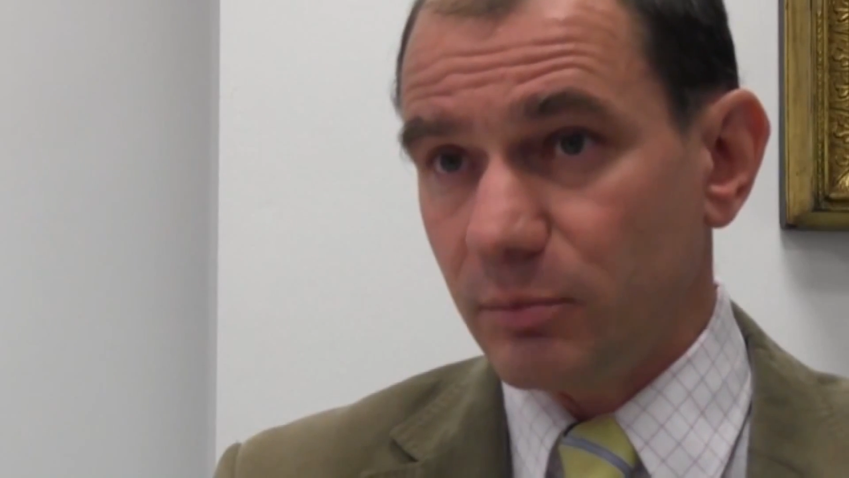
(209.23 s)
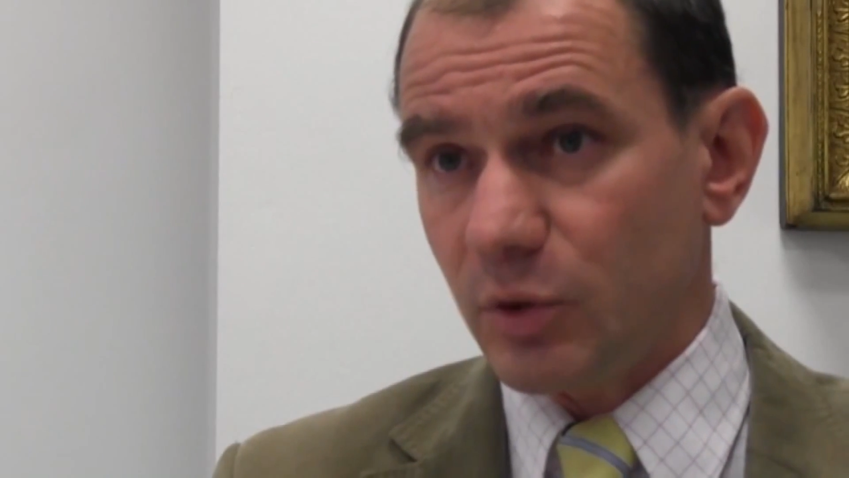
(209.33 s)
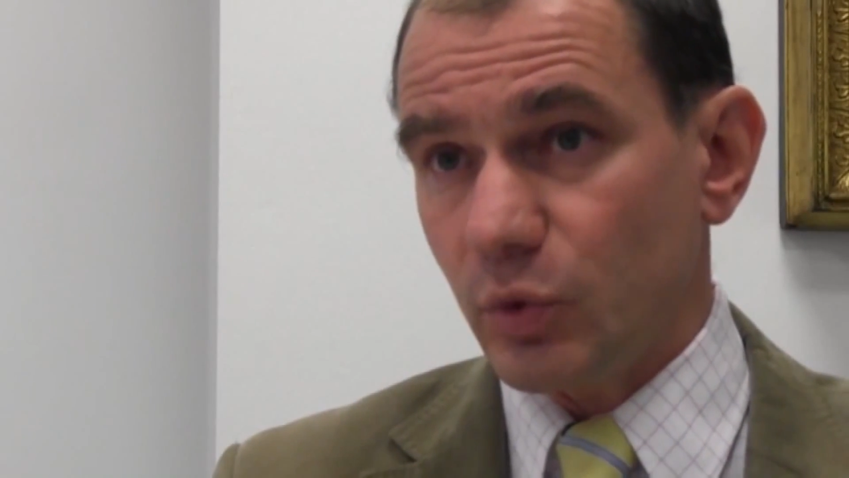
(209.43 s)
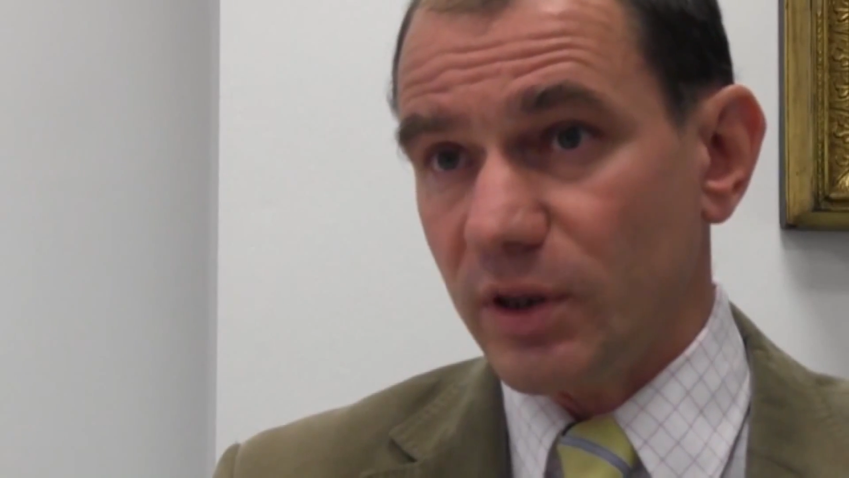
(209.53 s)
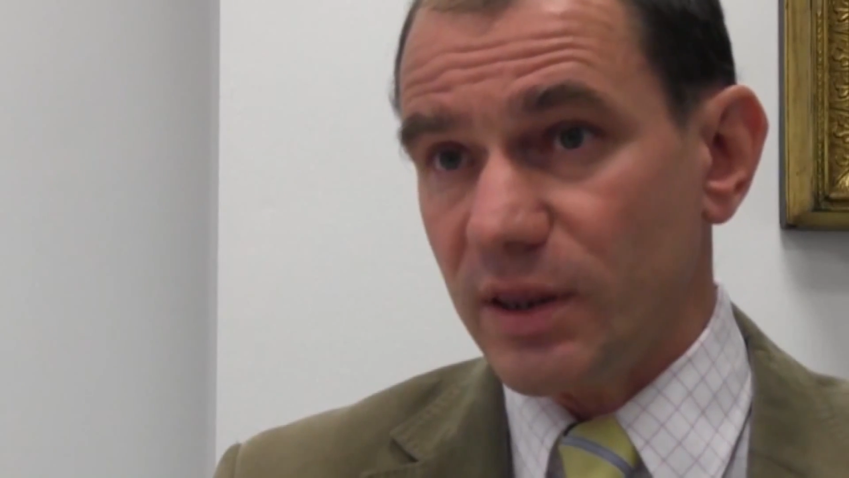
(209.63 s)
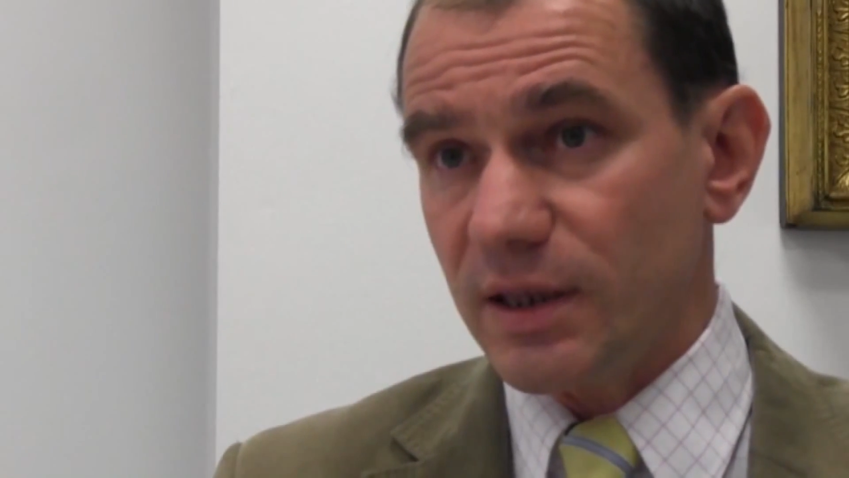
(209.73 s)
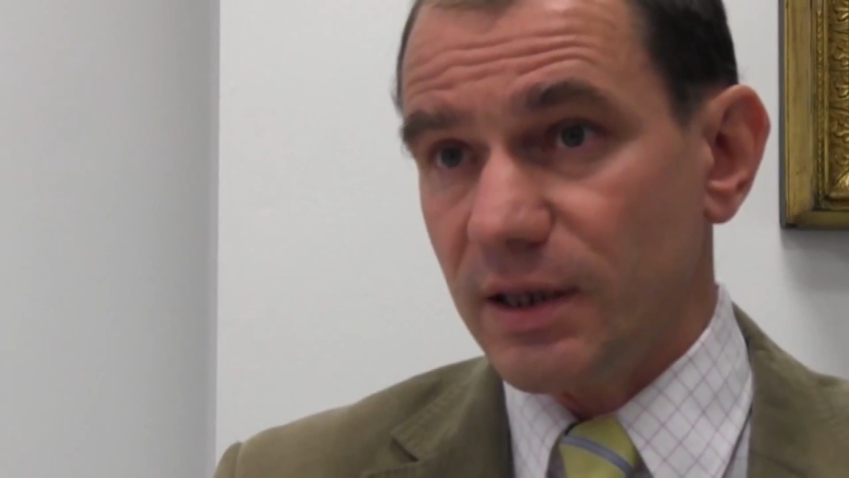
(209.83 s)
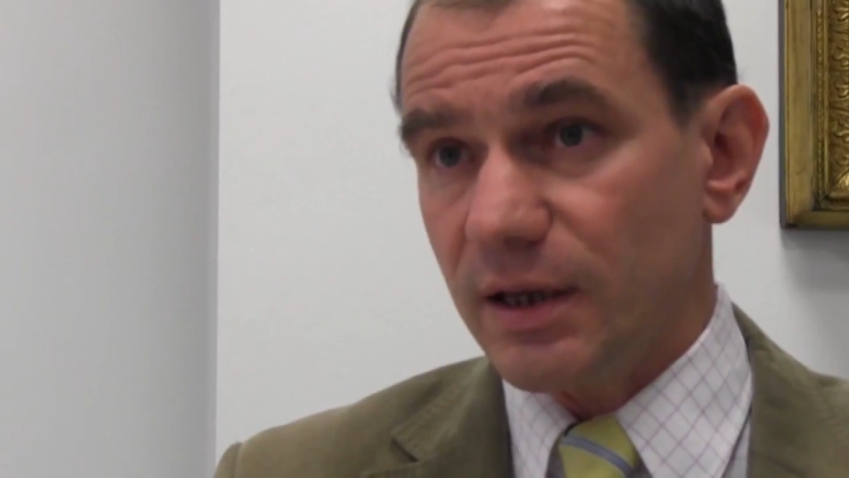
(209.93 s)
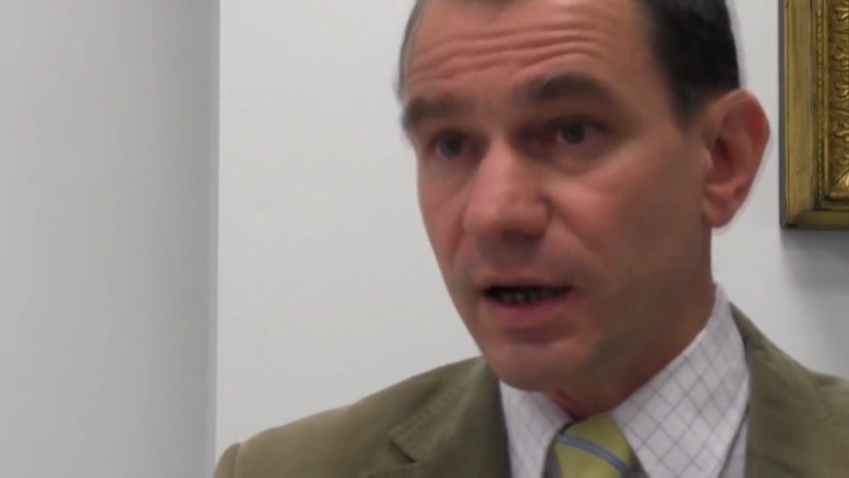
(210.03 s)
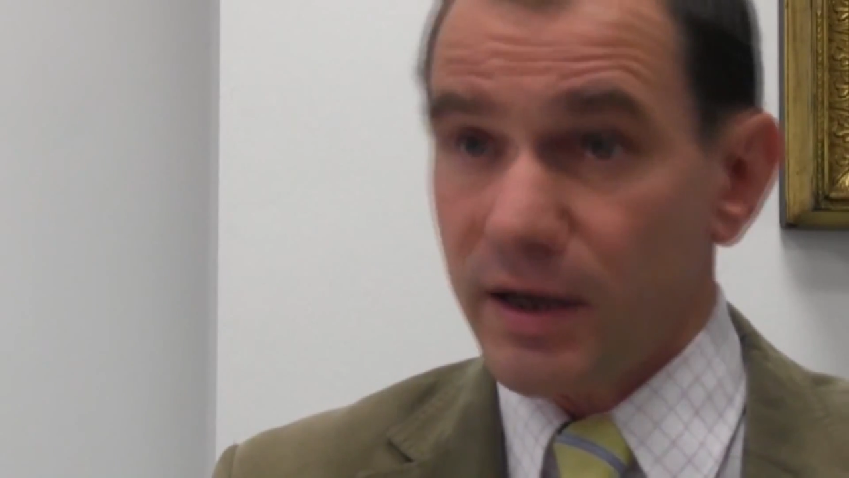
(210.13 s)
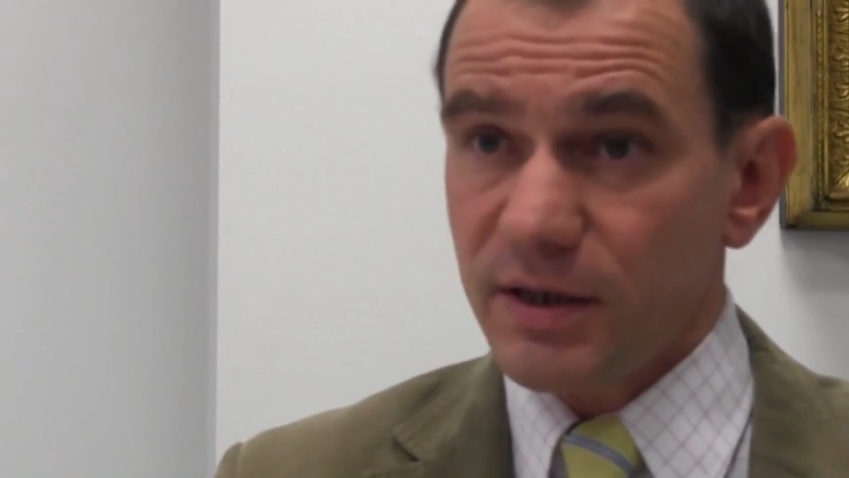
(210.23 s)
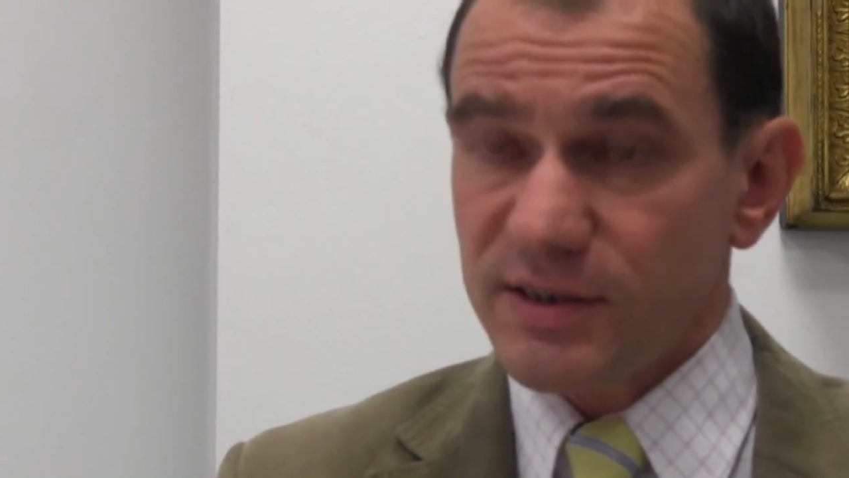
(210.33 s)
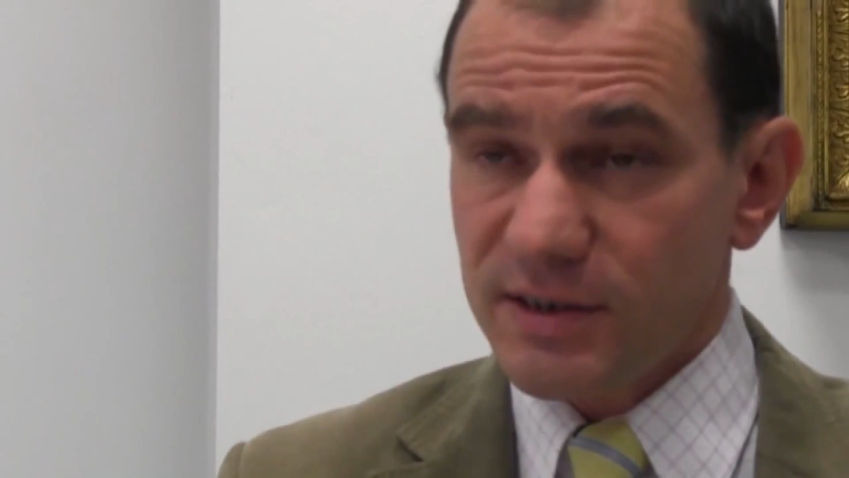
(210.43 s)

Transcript: between the either